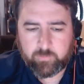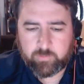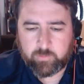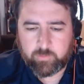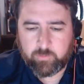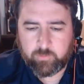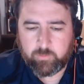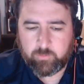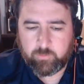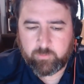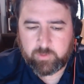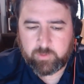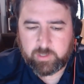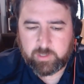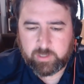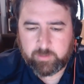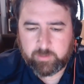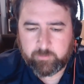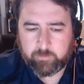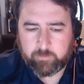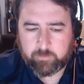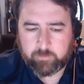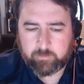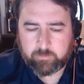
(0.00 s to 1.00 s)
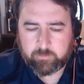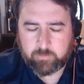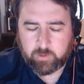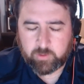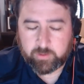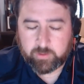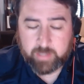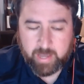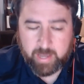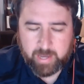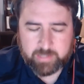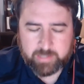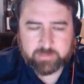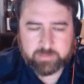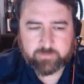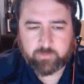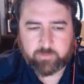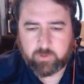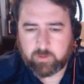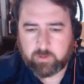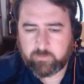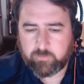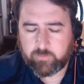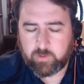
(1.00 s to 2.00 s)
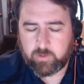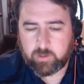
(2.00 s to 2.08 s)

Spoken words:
through our gas for